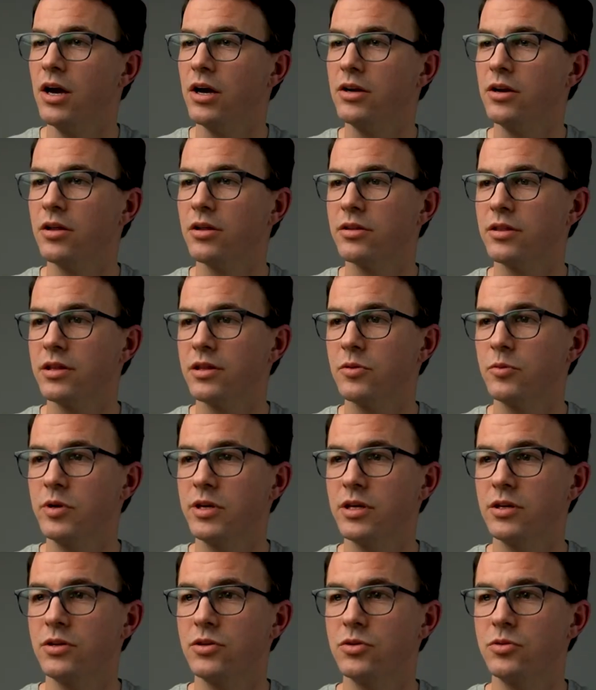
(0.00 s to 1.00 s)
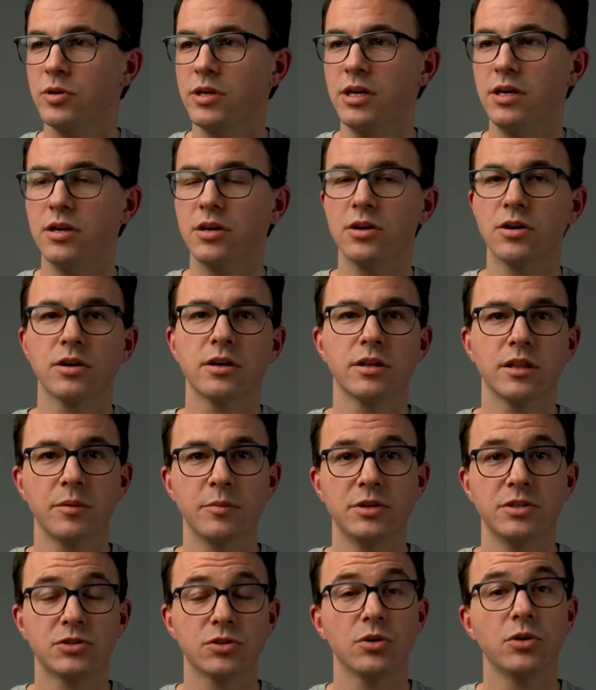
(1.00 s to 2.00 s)
Another thing that we could do here,
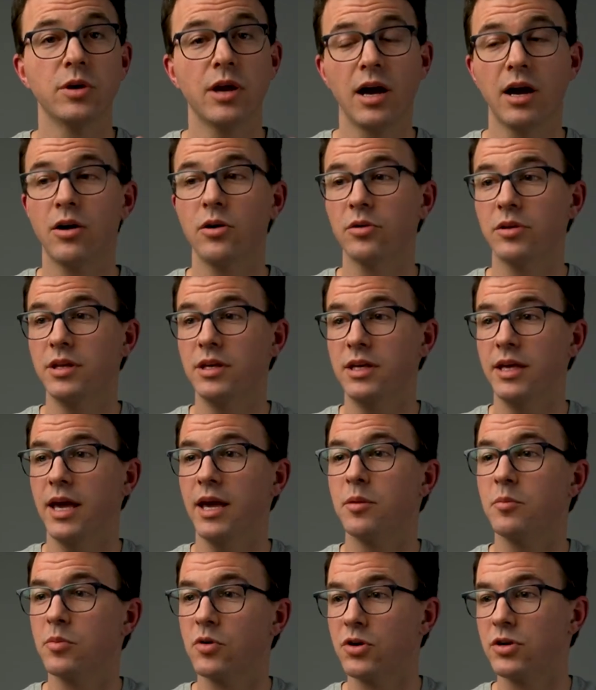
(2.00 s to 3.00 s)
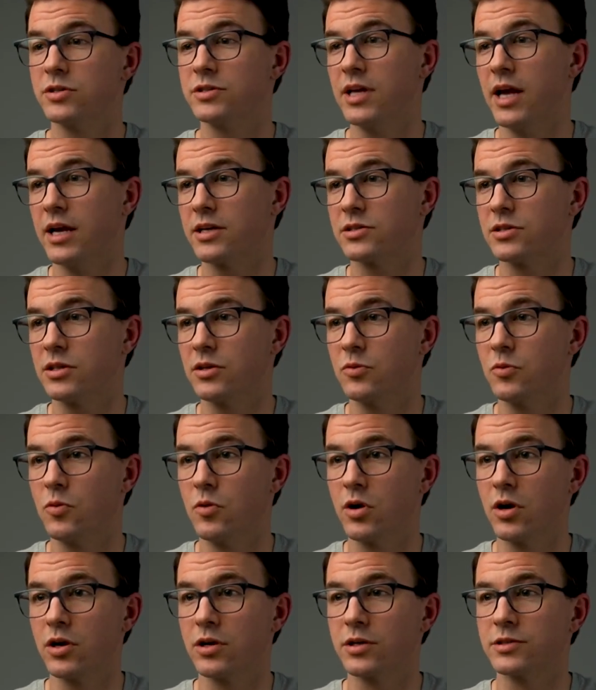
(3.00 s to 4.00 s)
let me show you how the Ken Burns actually
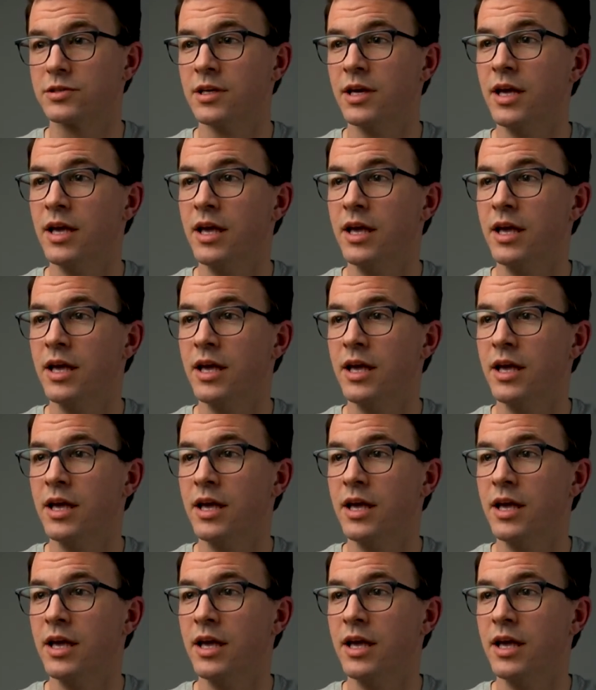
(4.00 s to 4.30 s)
works.